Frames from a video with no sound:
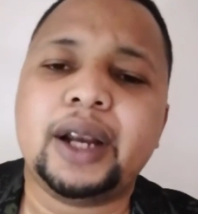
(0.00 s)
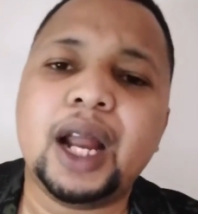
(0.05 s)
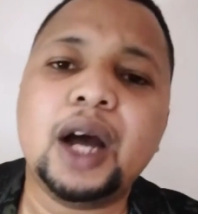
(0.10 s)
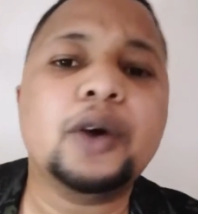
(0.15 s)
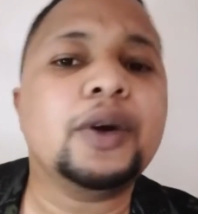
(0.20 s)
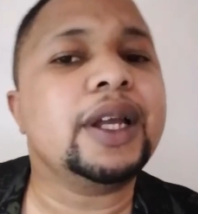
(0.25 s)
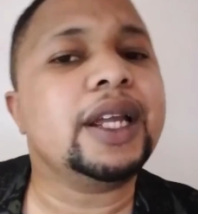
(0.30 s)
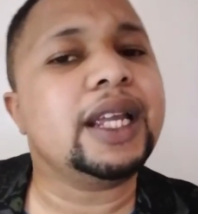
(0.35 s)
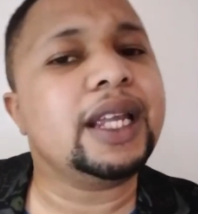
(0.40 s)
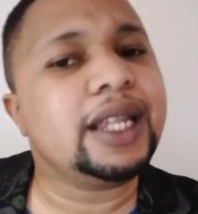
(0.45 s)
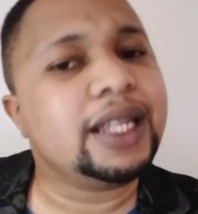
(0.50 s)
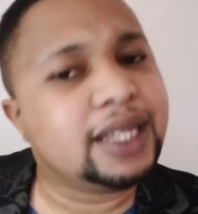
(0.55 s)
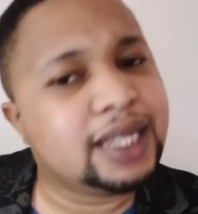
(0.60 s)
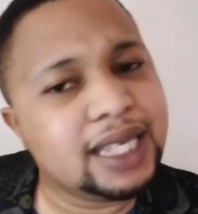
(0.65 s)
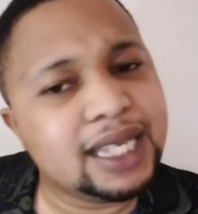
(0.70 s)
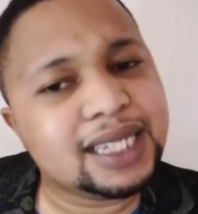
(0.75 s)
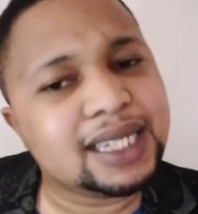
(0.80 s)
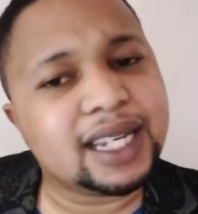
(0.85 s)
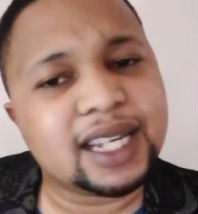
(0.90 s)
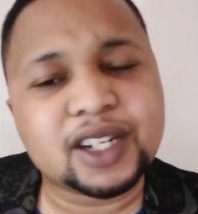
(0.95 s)
Now,
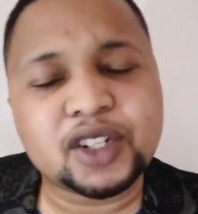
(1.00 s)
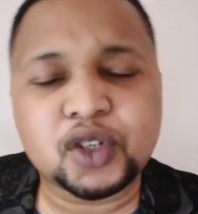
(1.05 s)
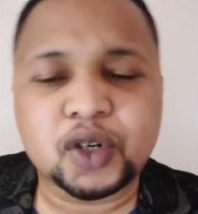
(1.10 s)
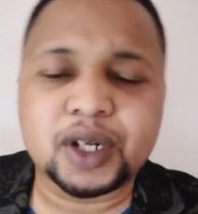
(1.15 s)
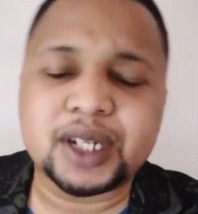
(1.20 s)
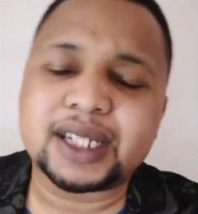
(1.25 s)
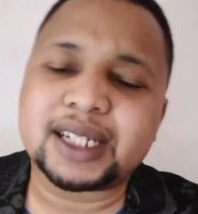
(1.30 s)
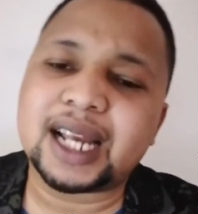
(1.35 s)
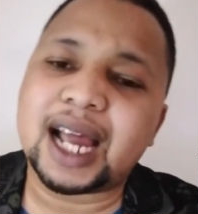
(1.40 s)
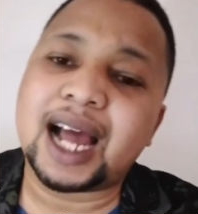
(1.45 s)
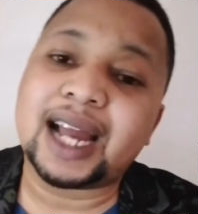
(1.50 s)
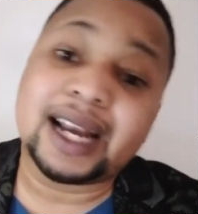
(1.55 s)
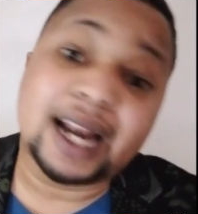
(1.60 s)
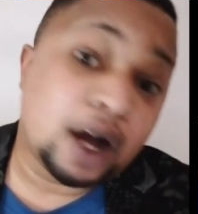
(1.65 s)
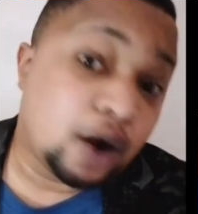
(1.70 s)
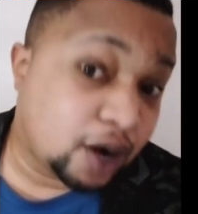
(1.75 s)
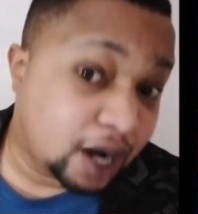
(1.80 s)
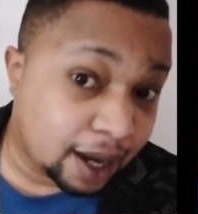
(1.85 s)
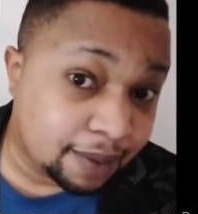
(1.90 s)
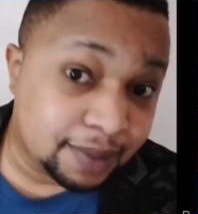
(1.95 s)
these electrons are
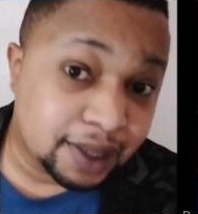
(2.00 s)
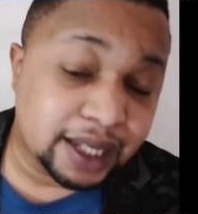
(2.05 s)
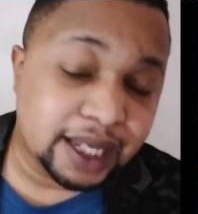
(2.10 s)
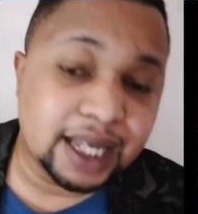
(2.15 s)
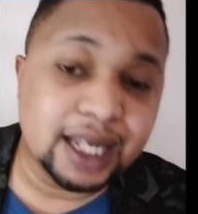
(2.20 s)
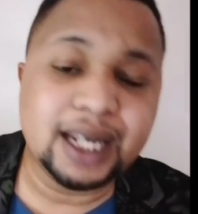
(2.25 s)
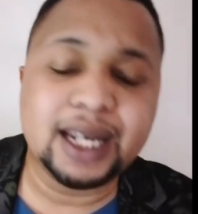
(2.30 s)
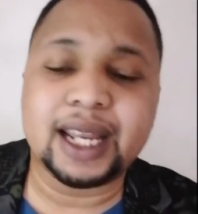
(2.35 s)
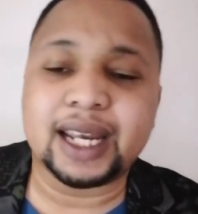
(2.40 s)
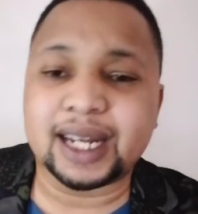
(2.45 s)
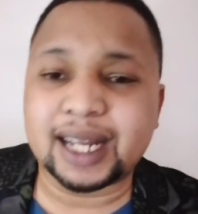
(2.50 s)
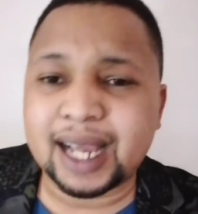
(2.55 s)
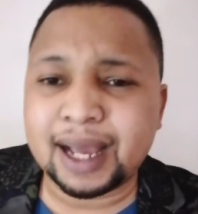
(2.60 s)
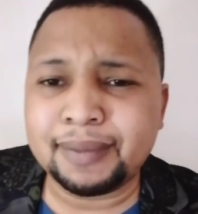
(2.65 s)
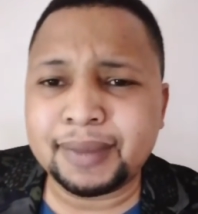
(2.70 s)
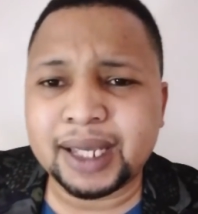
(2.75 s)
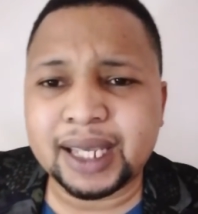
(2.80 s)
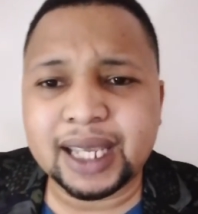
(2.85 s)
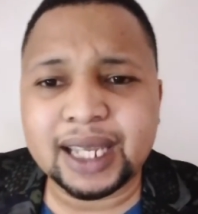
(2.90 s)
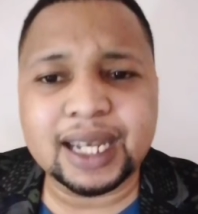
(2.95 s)
now coming in and
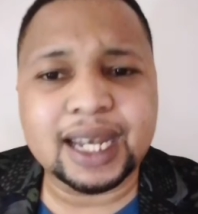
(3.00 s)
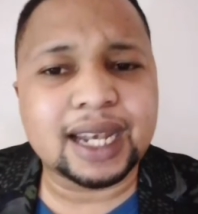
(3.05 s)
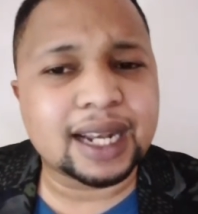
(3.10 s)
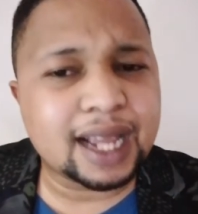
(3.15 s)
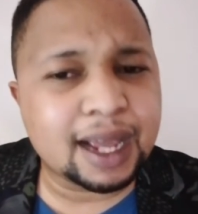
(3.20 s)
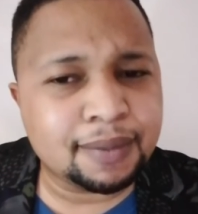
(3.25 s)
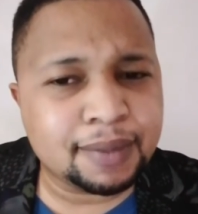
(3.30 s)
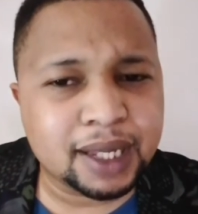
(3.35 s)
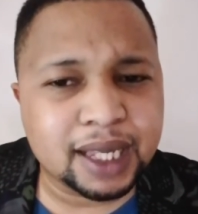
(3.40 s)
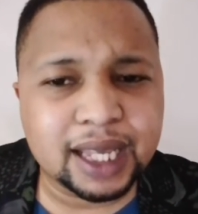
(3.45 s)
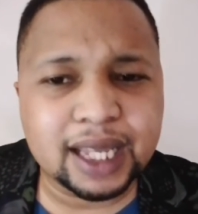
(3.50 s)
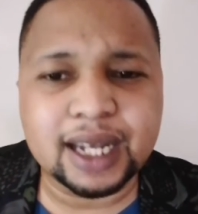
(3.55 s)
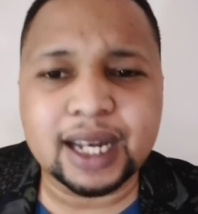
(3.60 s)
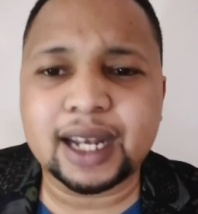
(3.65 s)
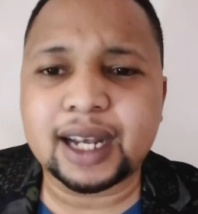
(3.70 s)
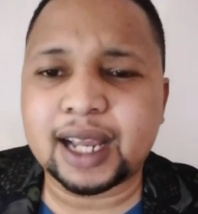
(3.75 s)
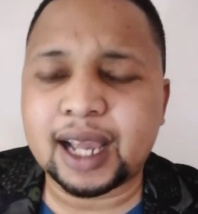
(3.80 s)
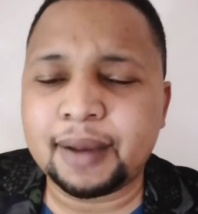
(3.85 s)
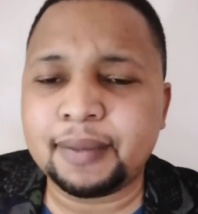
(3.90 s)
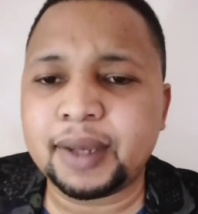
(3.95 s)
coming in and coming in
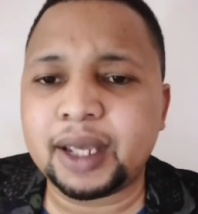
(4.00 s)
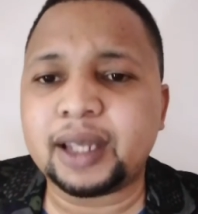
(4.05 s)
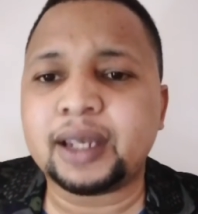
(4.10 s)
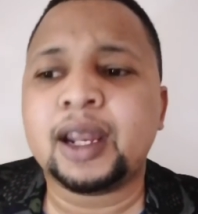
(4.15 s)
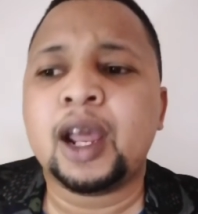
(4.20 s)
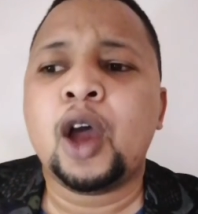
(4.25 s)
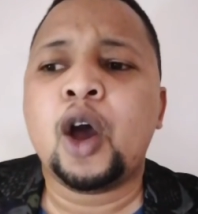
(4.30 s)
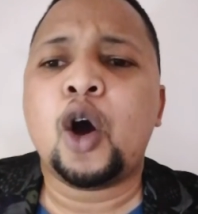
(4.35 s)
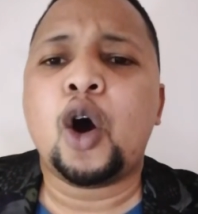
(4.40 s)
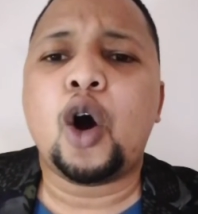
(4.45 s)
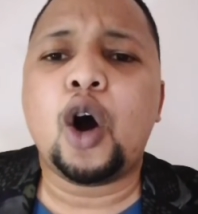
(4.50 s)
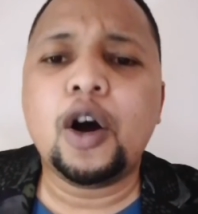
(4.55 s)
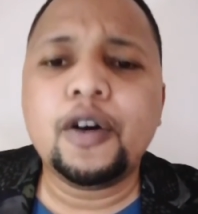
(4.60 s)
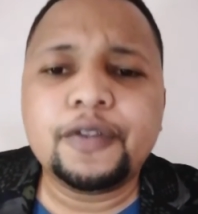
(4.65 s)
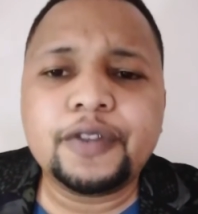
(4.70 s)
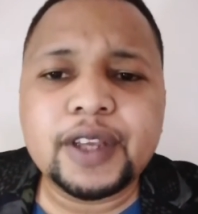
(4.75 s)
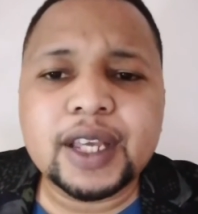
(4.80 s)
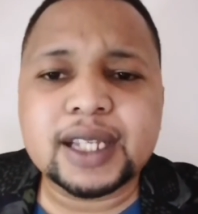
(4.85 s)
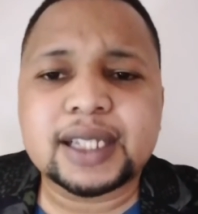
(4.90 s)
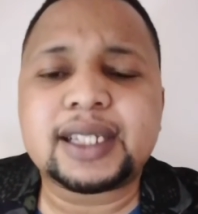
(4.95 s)
and coming in.
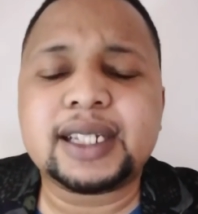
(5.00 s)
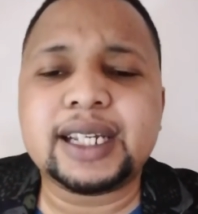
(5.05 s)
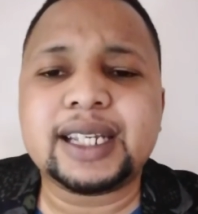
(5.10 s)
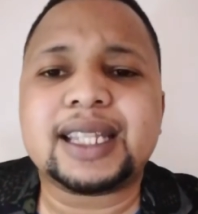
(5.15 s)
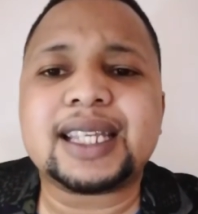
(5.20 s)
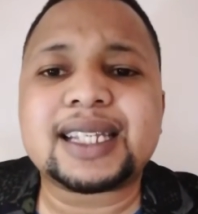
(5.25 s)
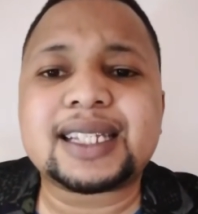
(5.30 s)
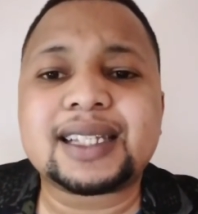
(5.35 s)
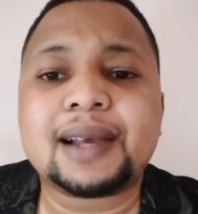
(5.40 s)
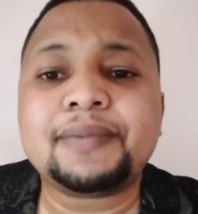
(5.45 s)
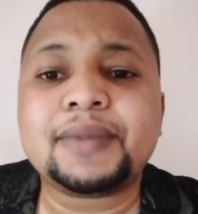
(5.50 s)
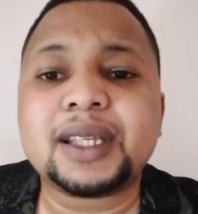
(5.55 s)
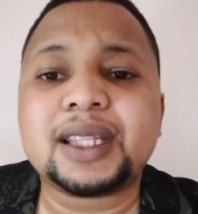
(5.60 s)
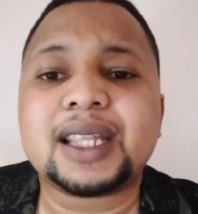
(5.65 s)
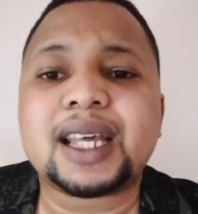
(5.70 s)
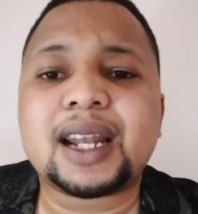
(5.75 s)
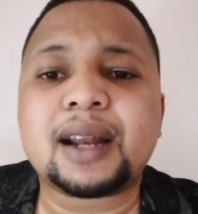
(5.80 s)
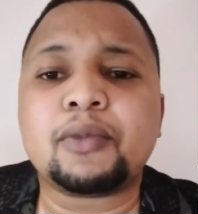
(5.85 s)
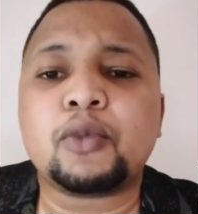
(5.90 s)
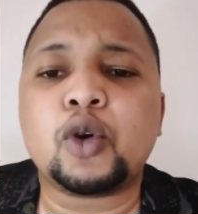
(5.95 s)
Obviously, there's
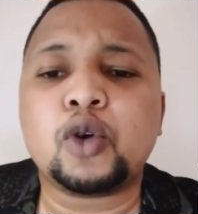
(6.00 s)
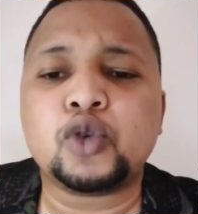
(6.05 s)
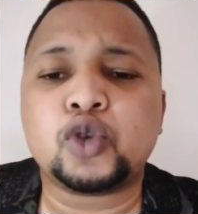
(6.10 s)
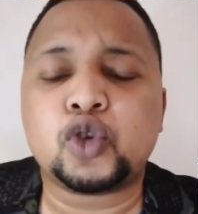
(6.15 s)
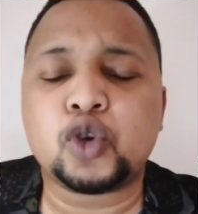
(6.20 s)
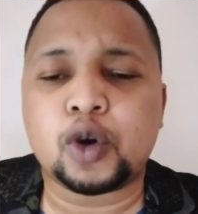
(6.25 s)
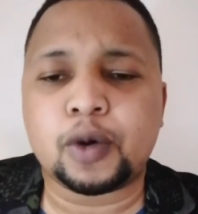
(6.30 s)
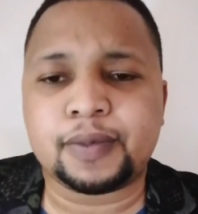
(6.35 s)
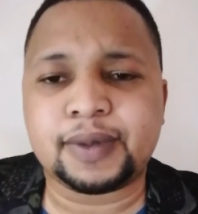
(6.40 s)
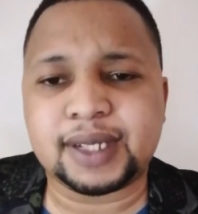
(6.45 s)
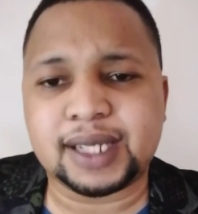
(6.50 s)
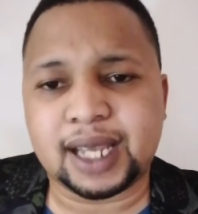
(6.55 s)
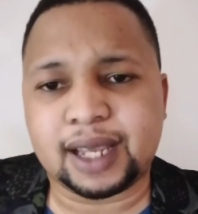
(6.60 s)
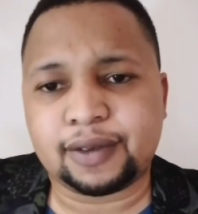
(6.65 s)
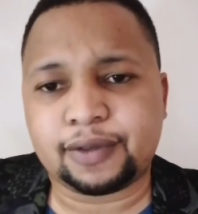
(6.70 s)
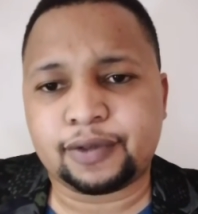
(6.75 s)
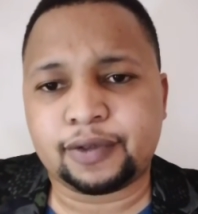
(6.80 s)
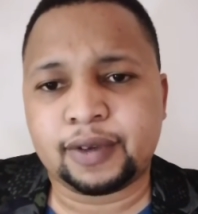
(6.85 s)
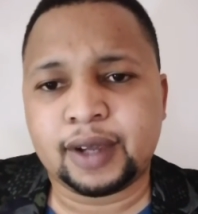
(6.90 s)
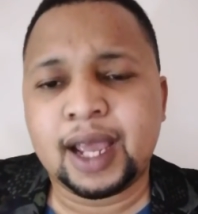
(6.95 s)
something that I'm going to
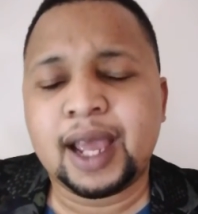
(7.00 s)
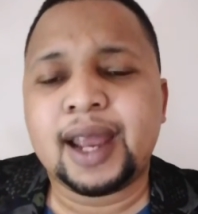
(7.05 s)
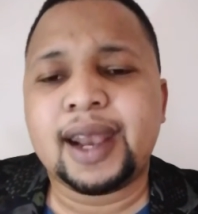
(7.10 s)
observe.